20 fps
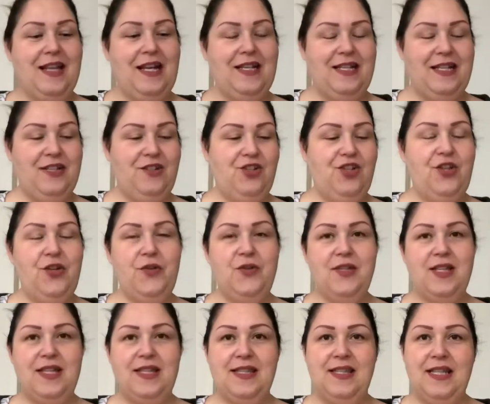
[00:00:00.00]
I did
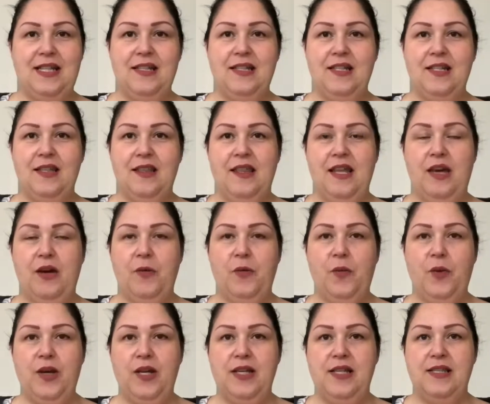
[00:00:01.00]
choose a scent that
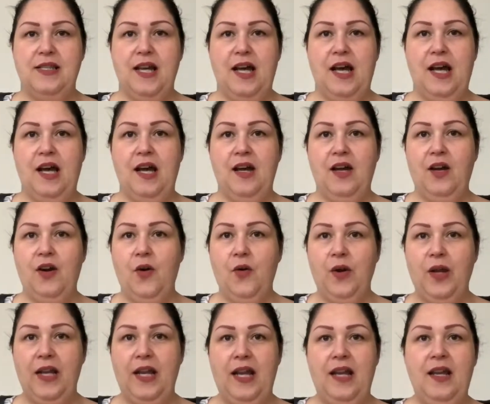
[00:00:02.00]
was
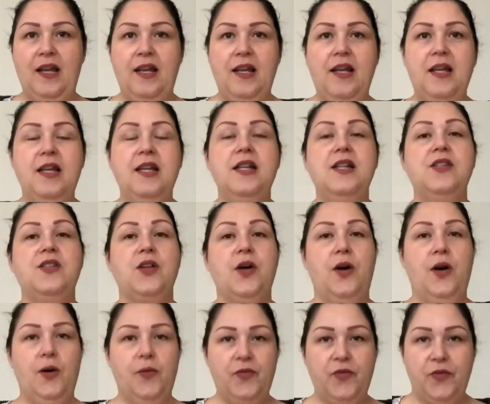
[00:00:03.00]
coconut, so
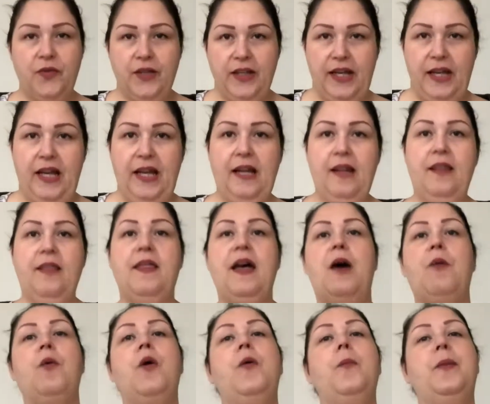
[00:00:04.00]
hopefully
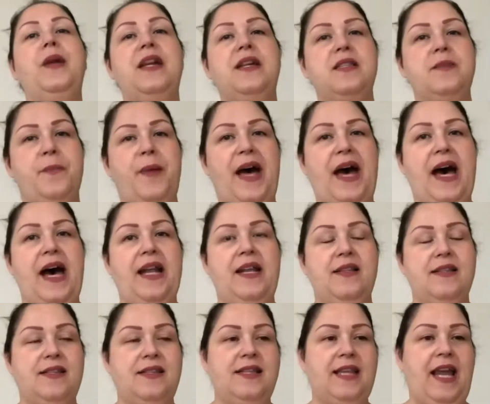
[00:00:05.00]
that won't be as bad
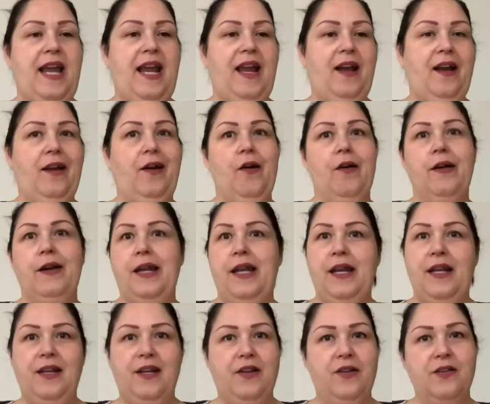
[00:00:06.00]
as, say, a
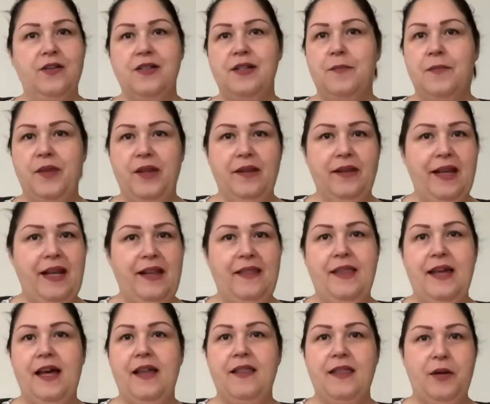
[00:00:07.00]
gardenia or something like
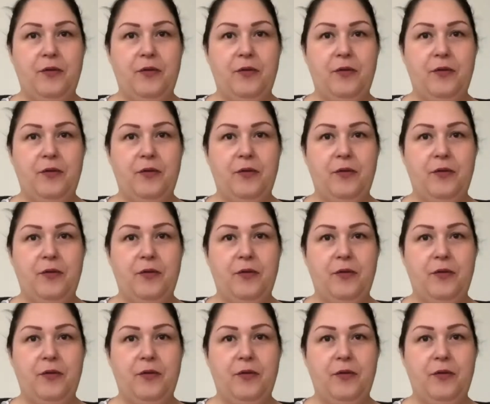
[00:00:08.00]
that.